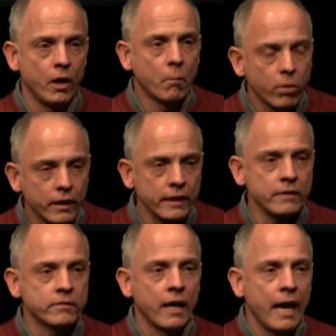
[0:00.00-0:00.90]

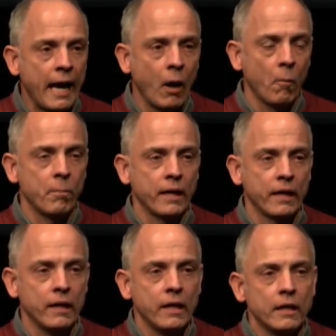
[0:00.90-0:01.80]
Please help me.
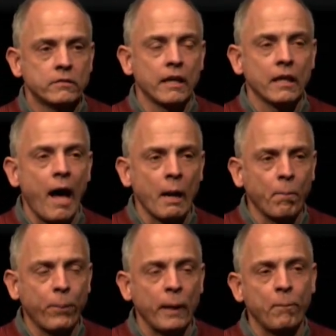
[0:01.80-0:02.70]
See, a lot
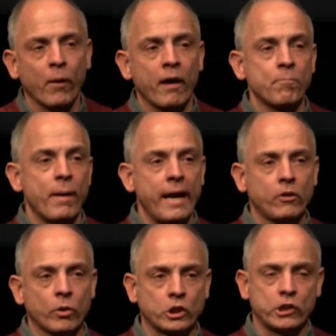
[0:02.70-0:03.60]
of people have made
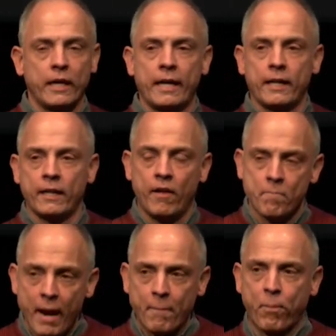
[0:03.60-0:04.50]
Christianity, they
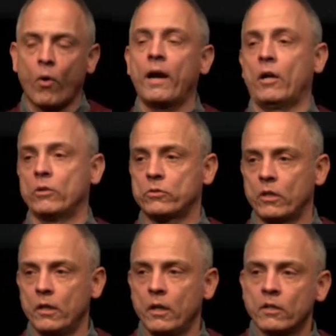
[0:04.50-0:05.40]
made prayers
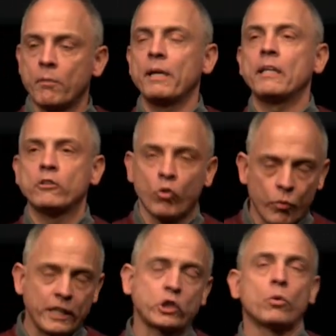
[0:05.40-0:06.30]
to be these
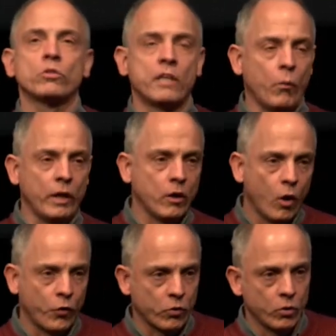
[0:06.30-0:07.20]
rituals that we go
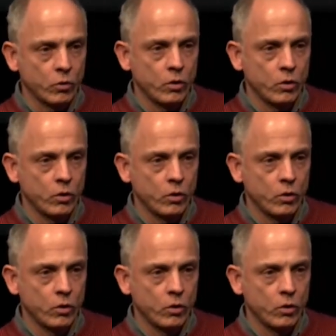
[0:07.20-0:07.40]
through.